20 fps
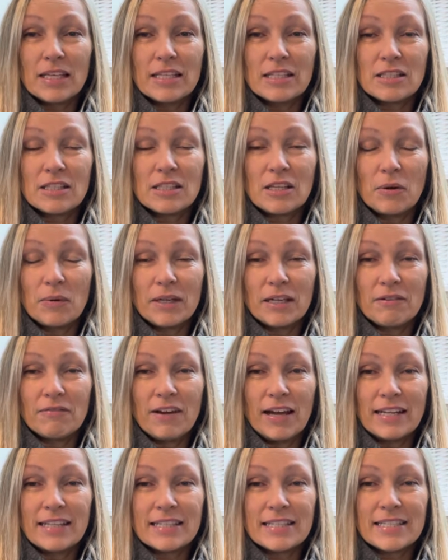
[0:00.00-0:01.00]
sewing
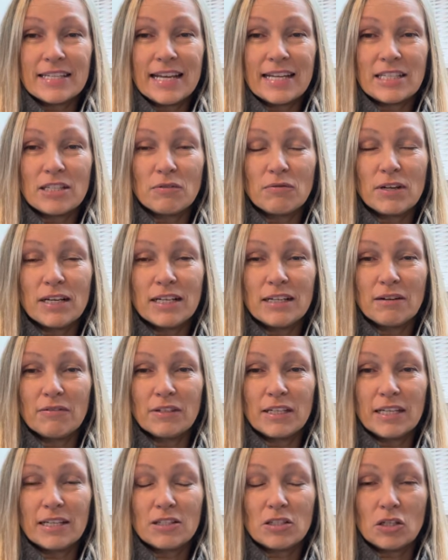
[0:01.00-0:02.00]
events, it's a really
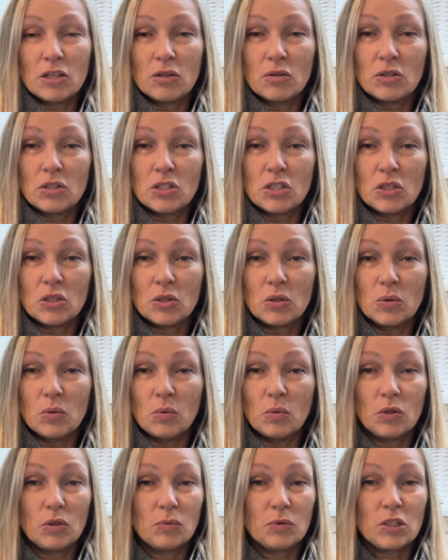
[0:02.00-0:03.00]
lovely excuse
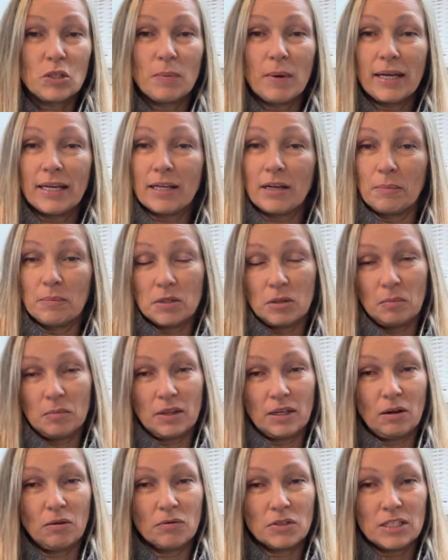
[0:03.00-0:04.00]
to make up
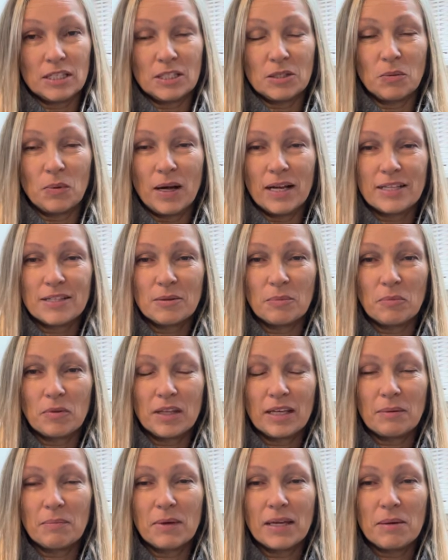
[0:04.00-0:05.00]
something, obviously to wear
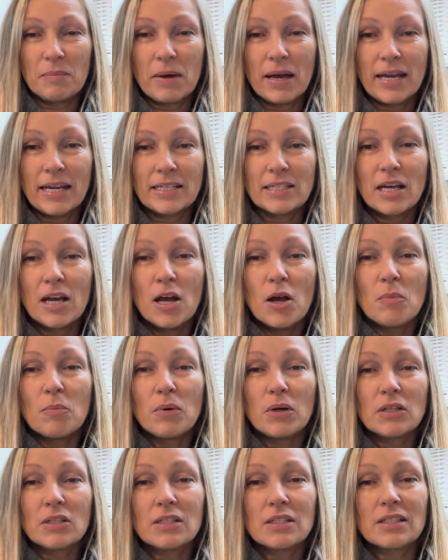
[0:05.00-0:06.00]
something me made,
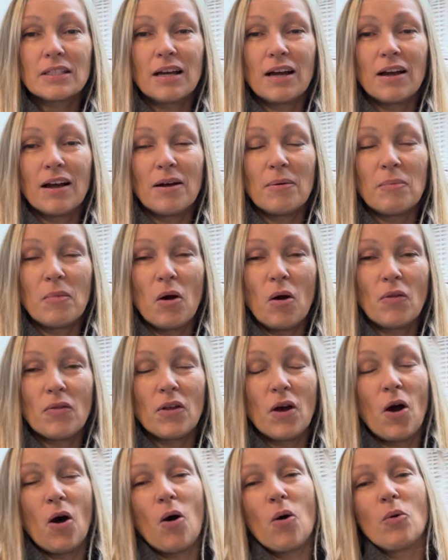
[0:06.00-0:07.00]
but on
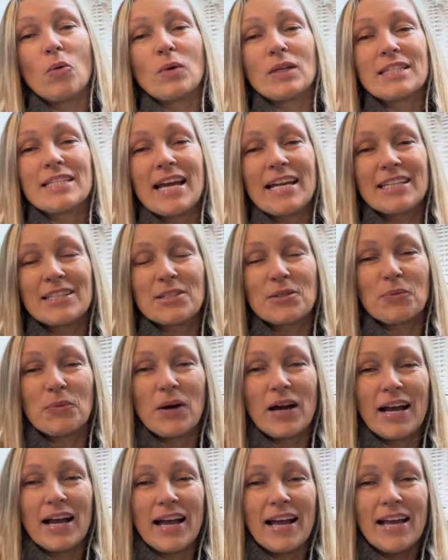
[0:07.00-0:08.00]
the whole we tend to
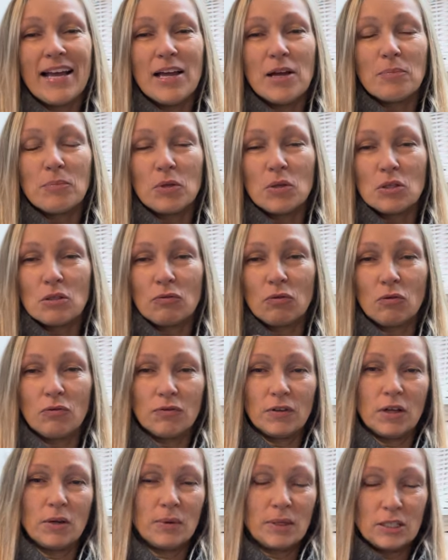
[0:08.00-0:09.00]
wear beautiful
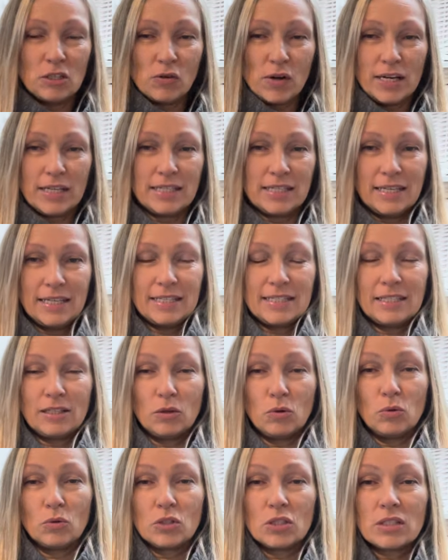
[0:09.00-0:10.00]
flowy dresses in
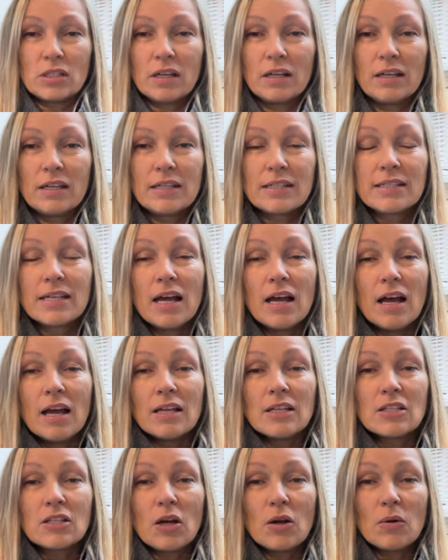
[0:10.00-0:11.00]
gorgeous colours.
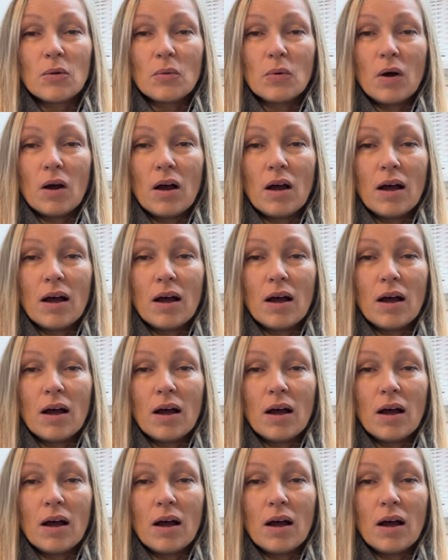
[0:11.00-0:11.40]
So